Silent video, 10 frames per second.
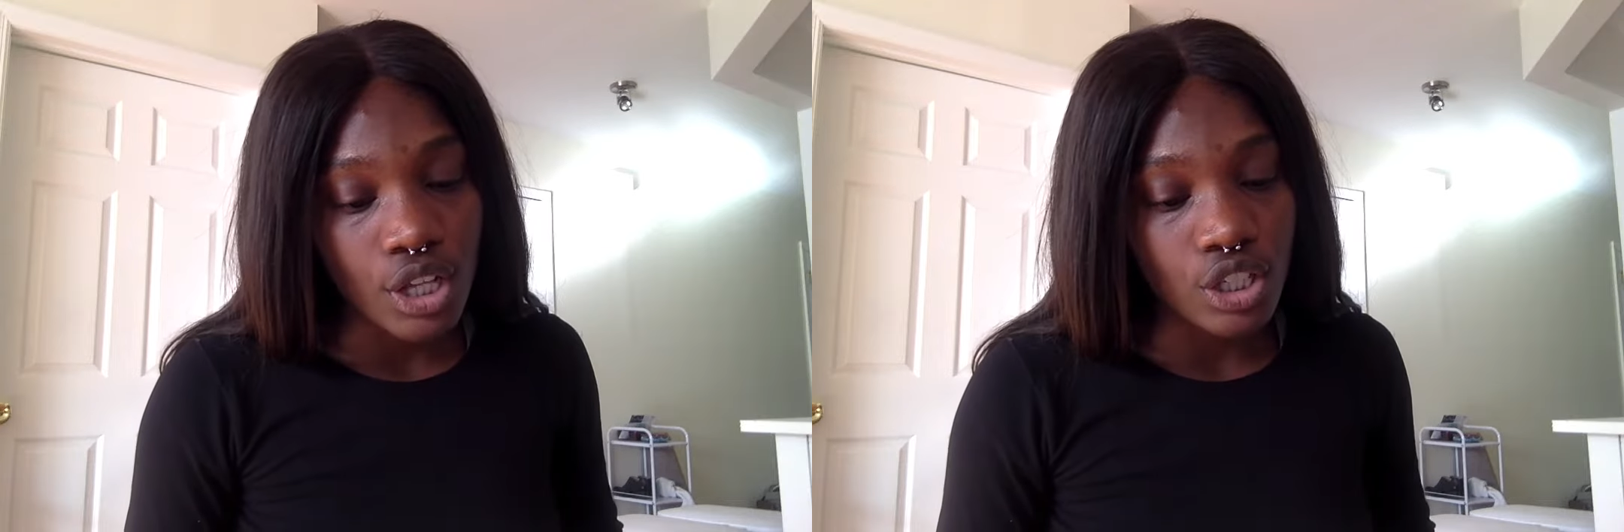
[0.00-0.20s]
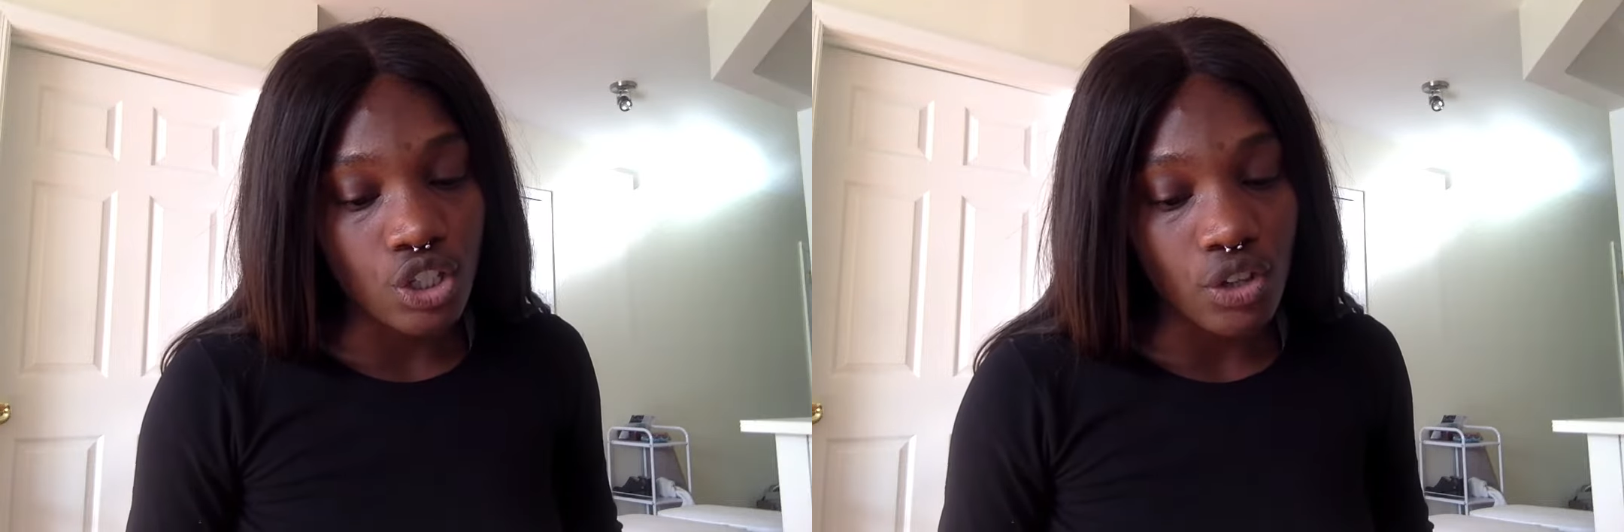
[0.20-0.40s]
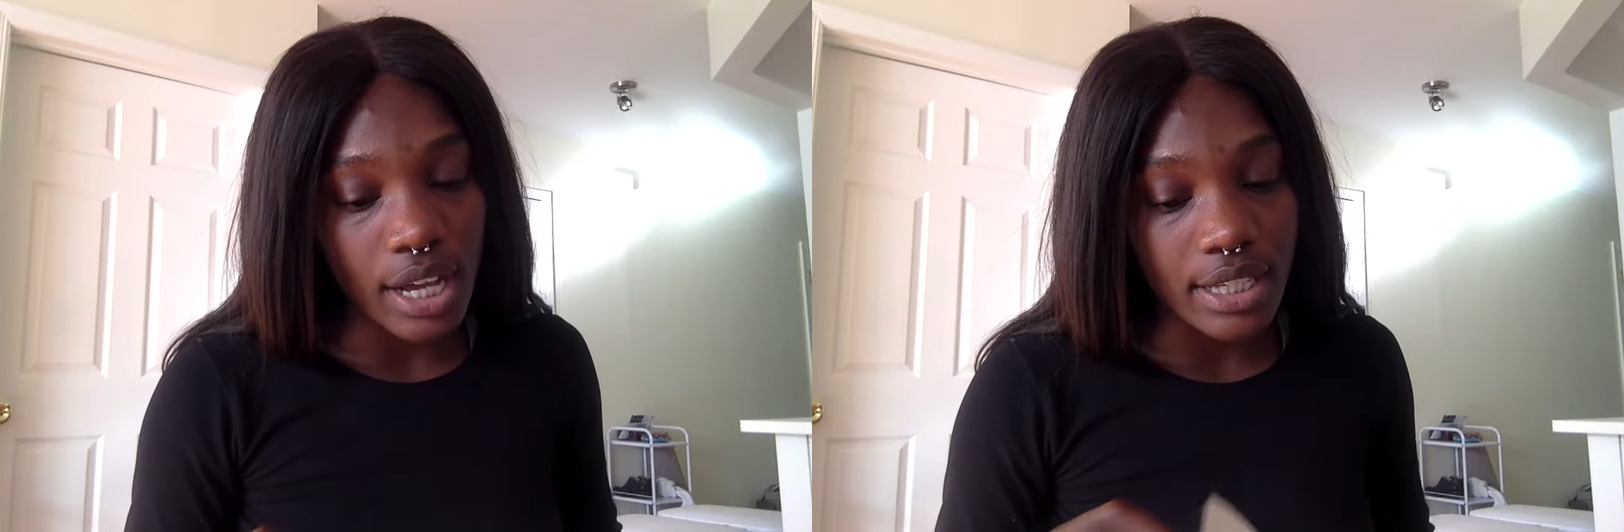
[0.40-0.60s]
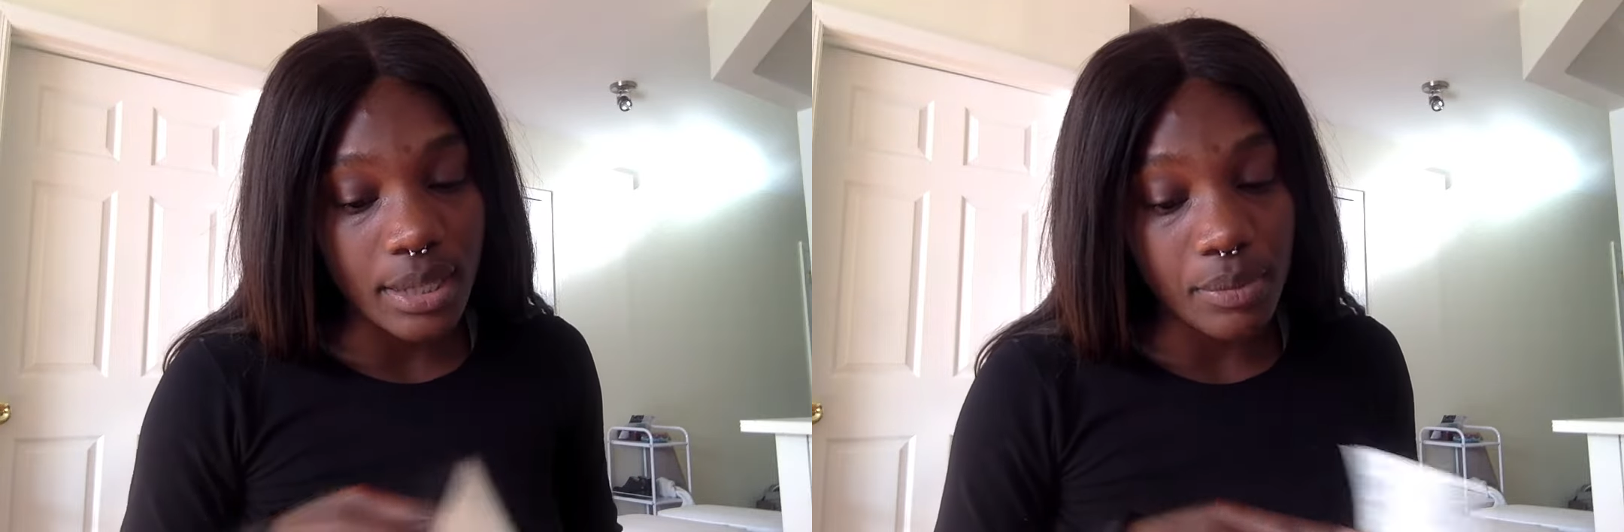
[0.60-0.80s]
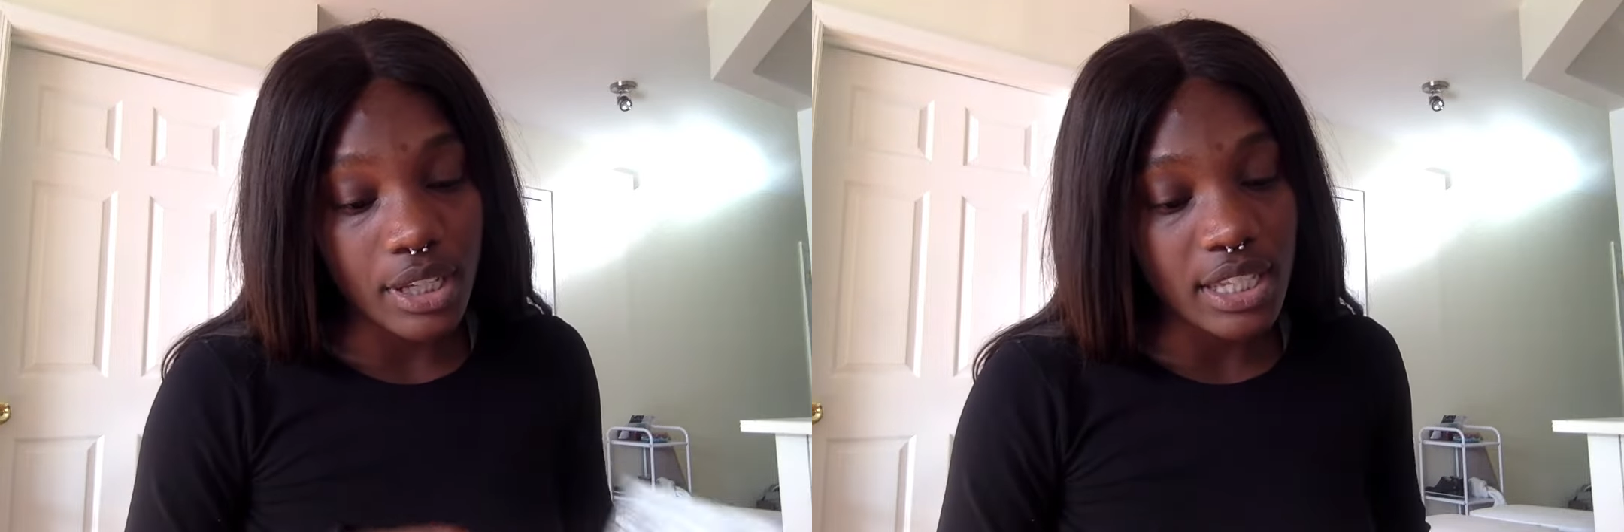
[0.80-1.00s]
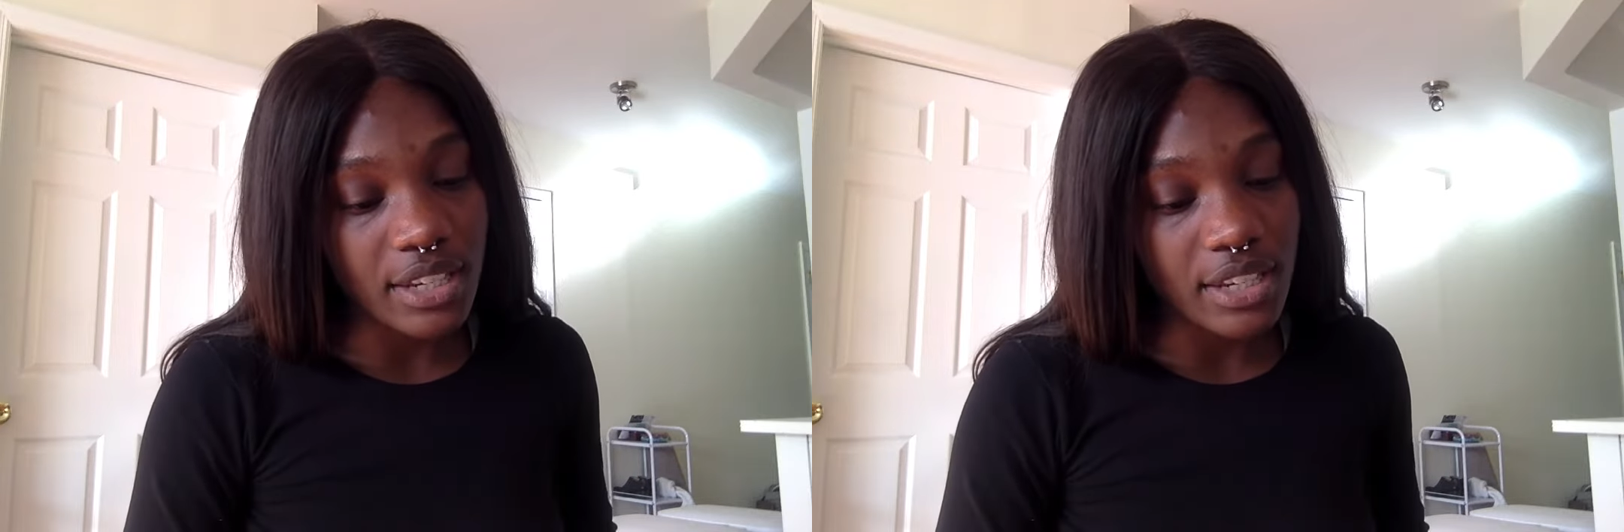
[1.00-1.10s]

to try something